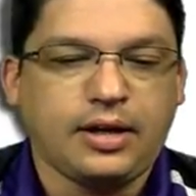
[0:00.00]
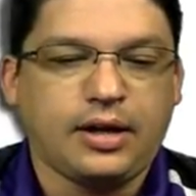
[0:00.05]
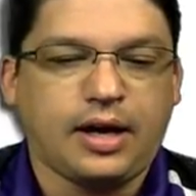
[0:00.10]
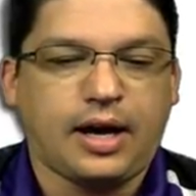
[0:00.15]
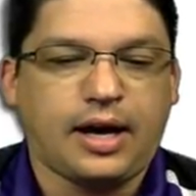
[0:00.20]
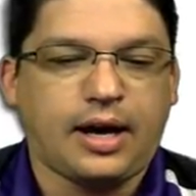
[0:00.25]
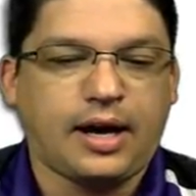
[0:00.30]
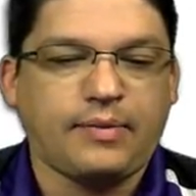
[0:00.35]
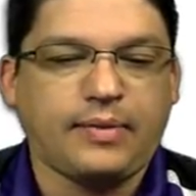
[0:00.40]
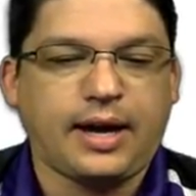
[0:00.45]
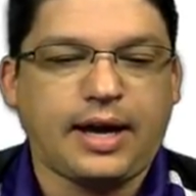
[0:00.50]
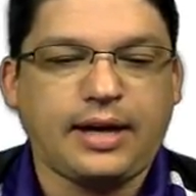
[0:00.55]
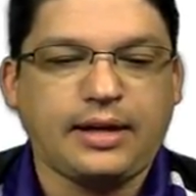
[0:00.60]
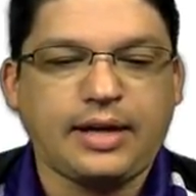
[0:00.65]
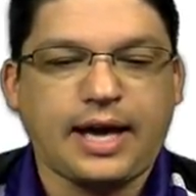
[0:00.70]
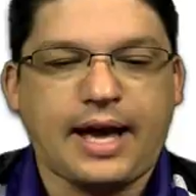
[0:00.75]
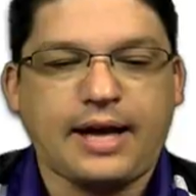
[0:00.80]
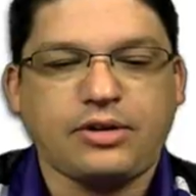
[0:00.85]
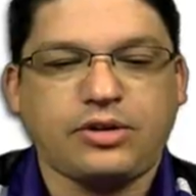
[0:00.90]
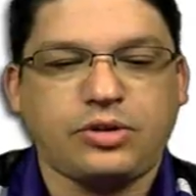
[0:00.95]
um, and
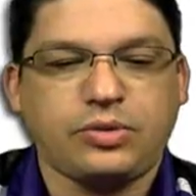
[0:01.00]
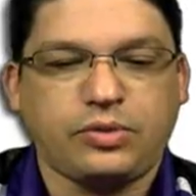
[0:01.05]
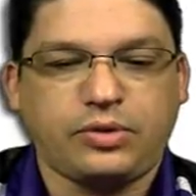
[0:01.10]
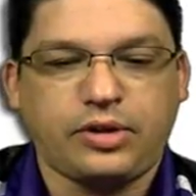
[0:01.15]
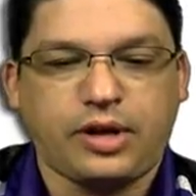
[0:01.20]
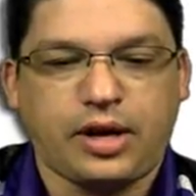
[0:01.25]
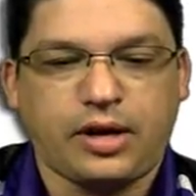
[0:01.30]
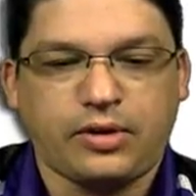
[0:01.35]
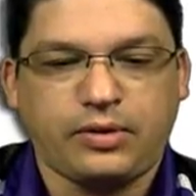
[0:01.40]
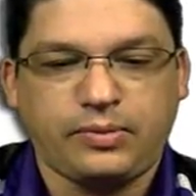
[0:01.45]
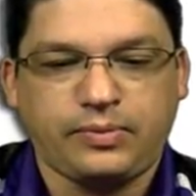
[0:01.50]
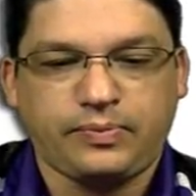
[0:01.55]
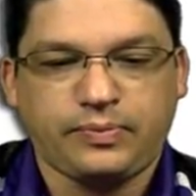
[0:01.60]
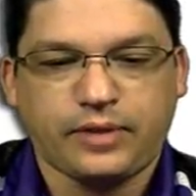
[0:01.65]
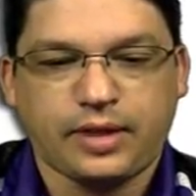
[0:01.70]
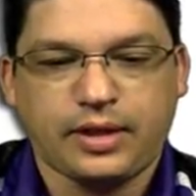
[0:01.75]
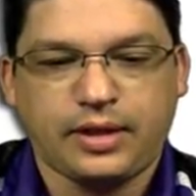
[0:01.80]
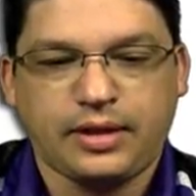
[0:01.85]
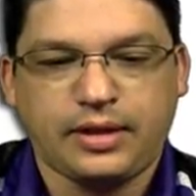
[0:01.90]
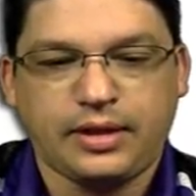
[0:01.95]
as you will know,
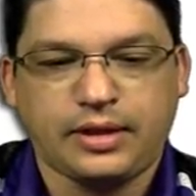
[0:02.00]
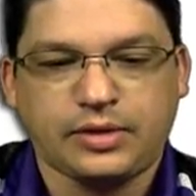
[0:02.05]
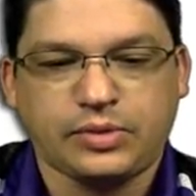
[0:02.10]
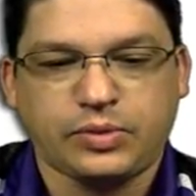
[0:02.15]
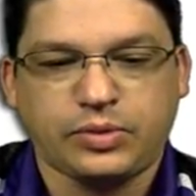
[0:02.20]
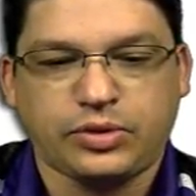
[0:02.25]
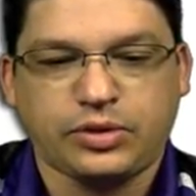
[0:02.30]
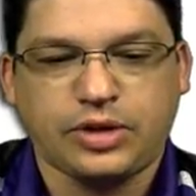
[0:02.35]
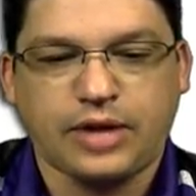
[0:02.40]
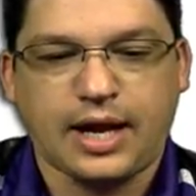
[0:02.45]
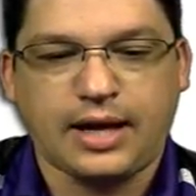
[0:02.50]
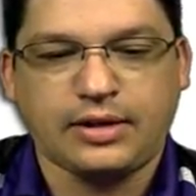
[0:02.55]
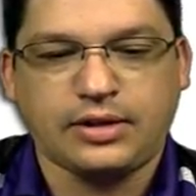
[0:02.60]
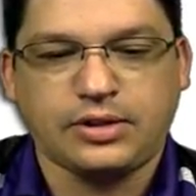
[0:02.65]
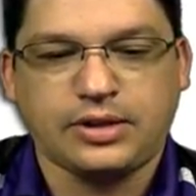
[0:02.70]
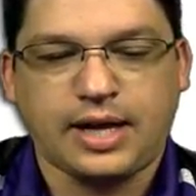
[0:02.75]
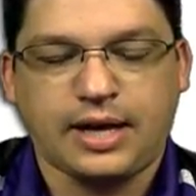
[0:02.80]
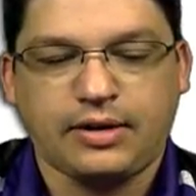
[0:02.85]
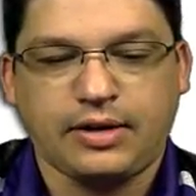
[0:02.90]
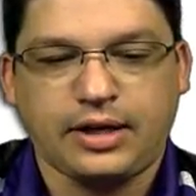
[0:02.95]
this will
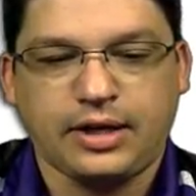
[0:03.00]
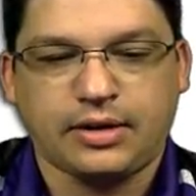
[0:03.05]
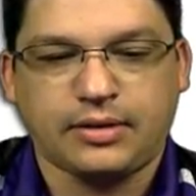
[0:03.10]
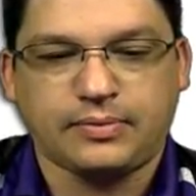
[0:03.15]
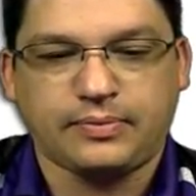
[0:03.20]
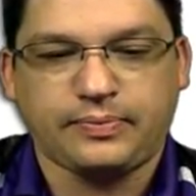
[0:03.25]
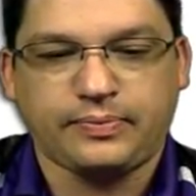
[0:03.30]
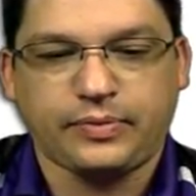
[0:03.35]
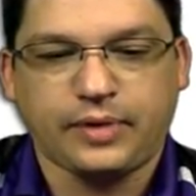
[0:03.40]
change down here.